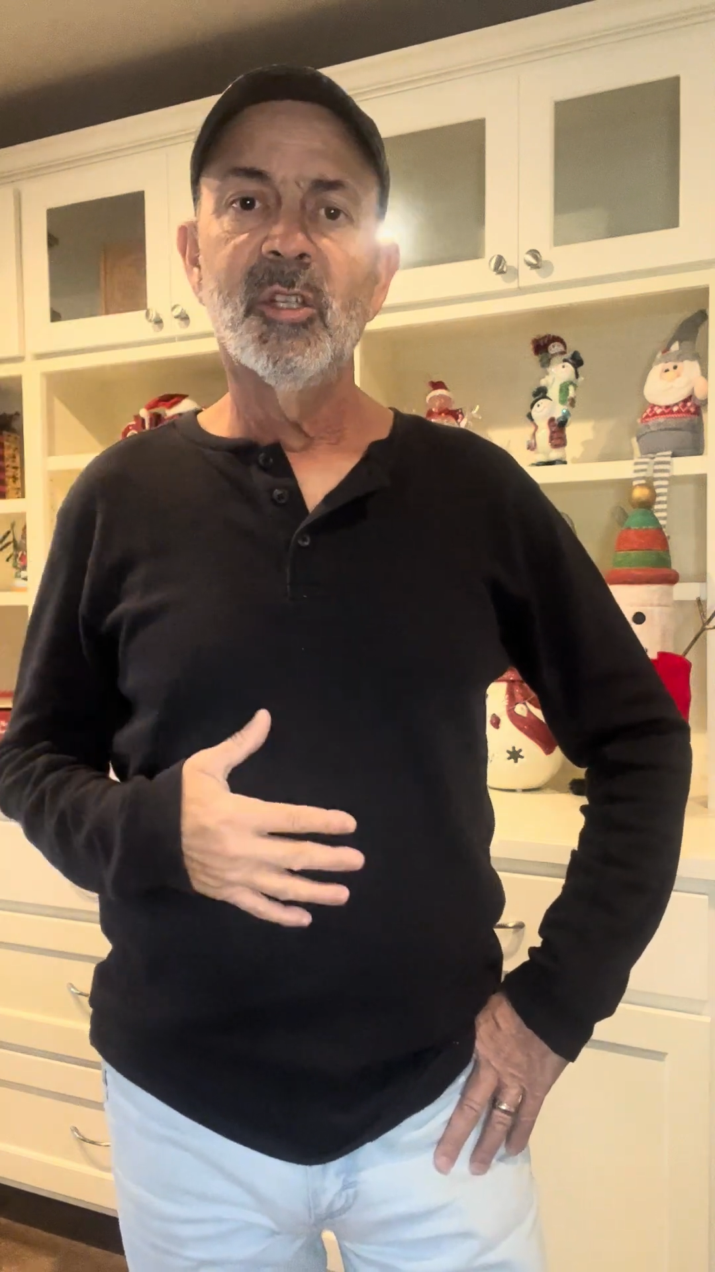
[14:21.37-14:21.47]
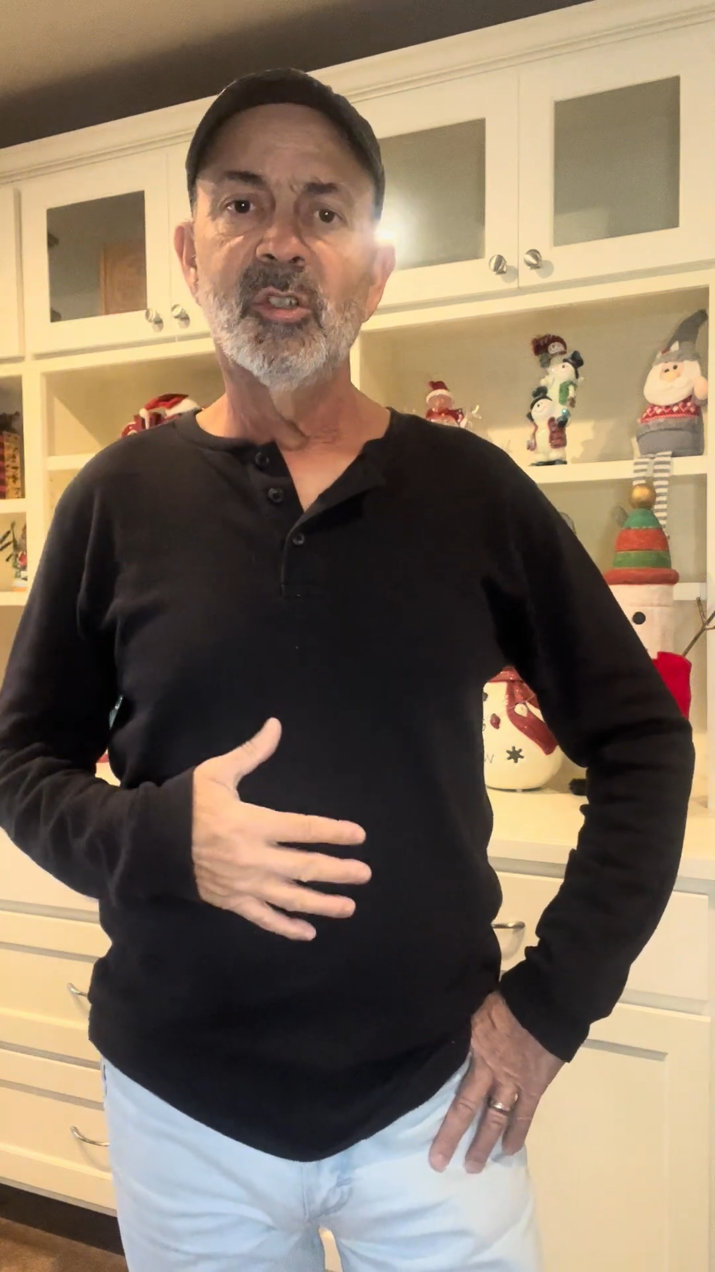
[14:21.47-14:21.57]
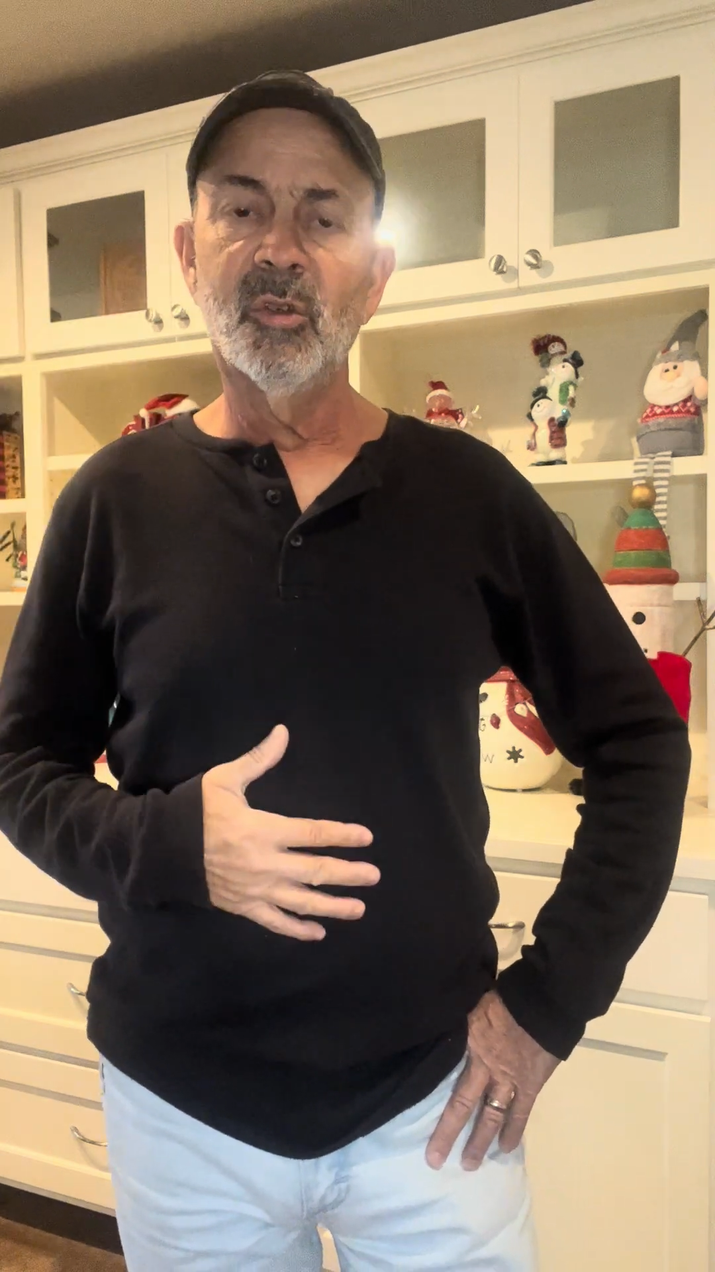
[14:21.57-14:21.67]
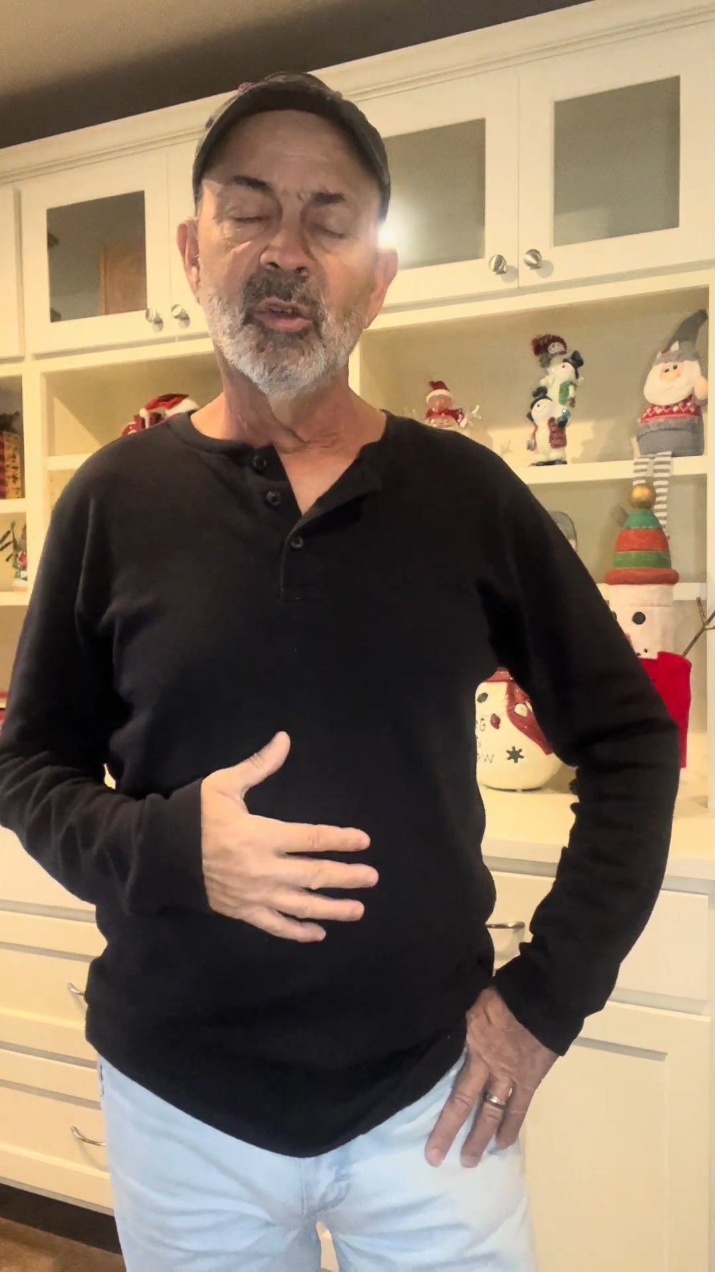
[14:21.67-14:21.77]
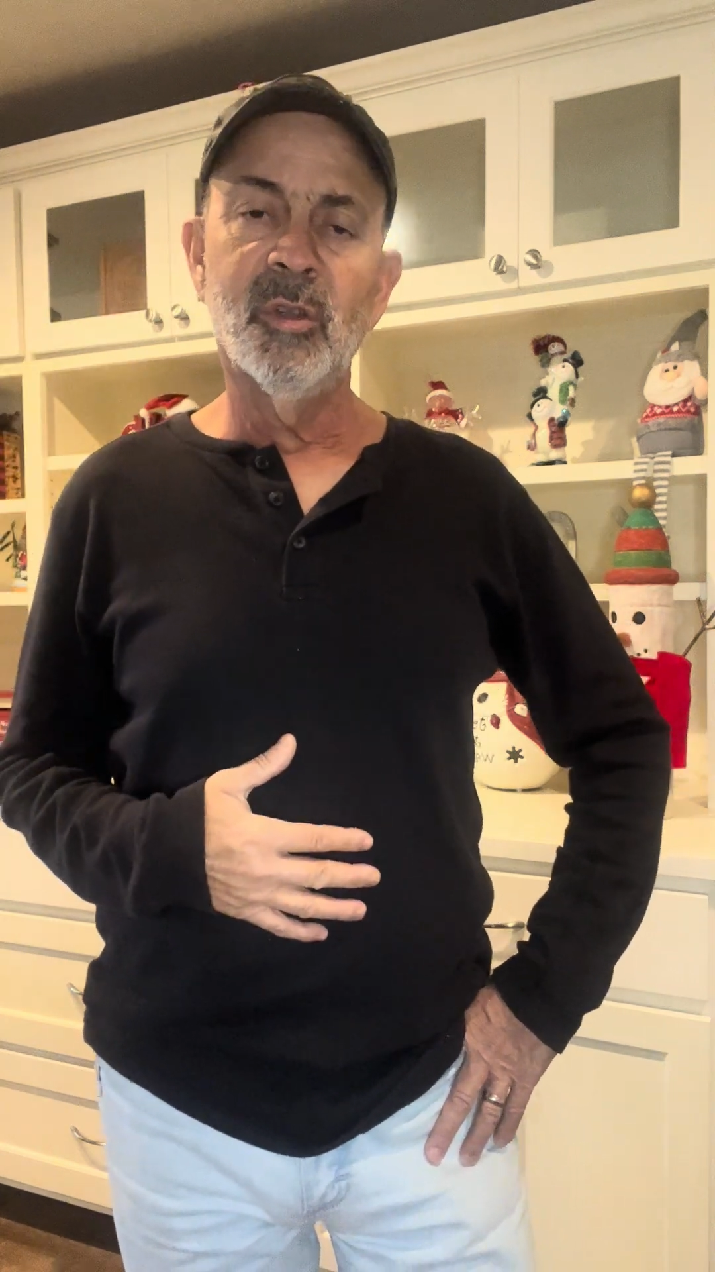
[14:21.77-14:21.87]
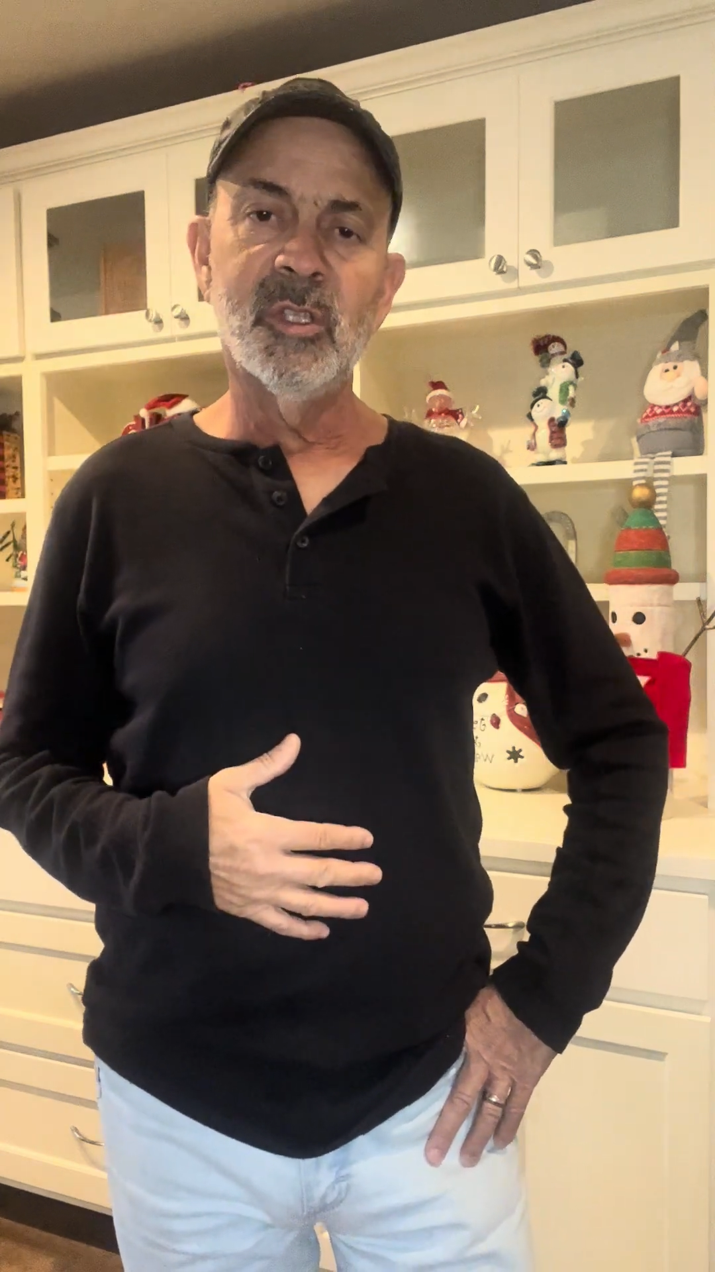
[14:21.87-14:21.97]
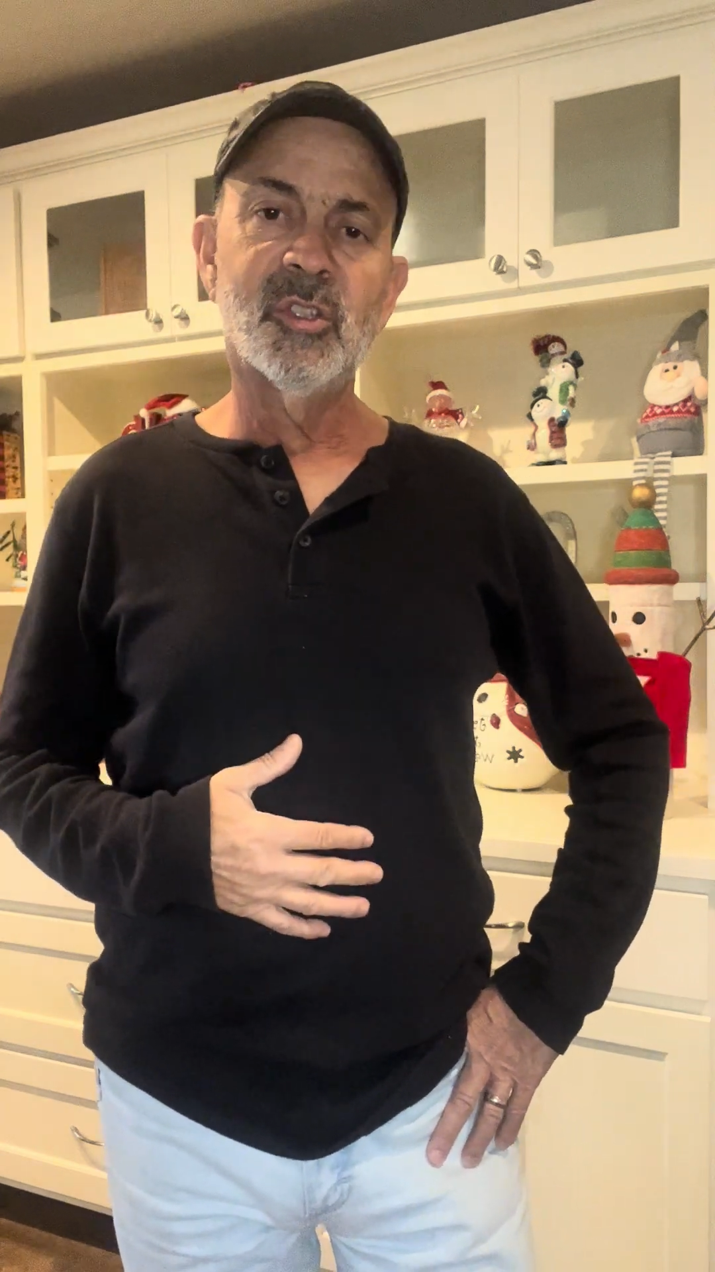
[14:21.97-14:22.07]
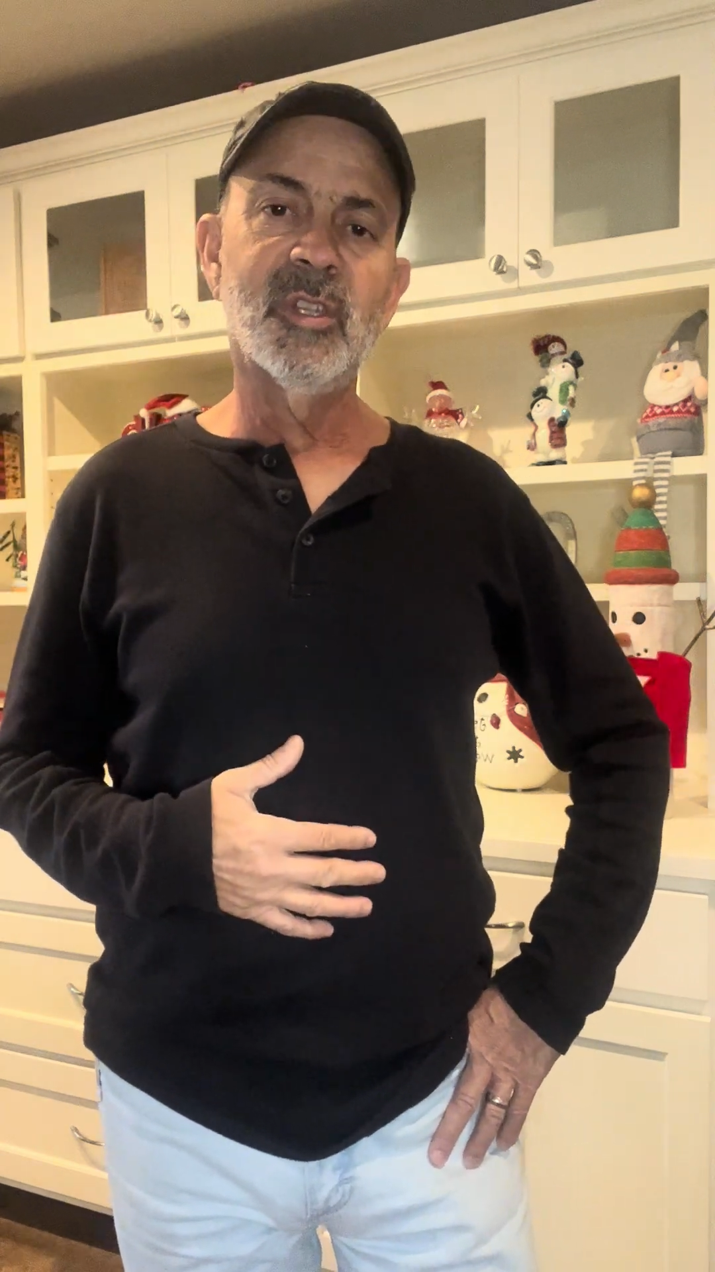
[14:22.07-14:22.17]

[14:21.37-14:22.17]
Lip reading: during this